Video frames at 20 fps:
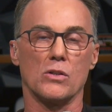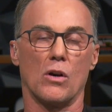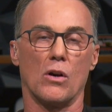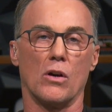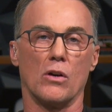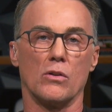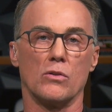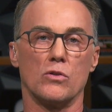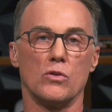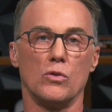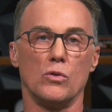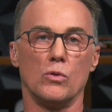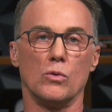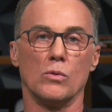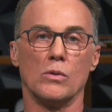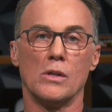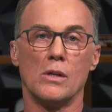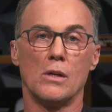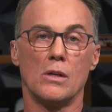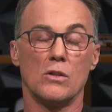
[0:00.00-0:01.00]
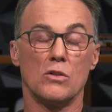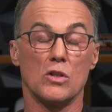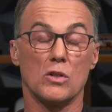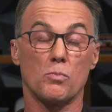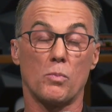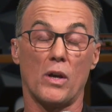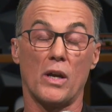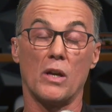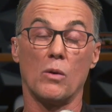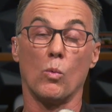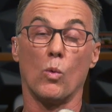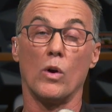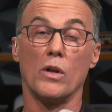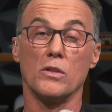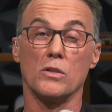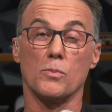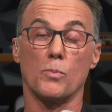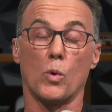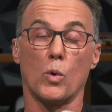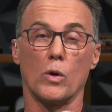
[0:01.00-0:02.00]
are to just playing one
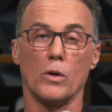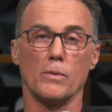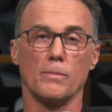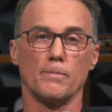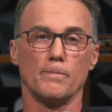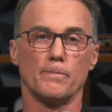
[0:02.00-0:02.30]
sport?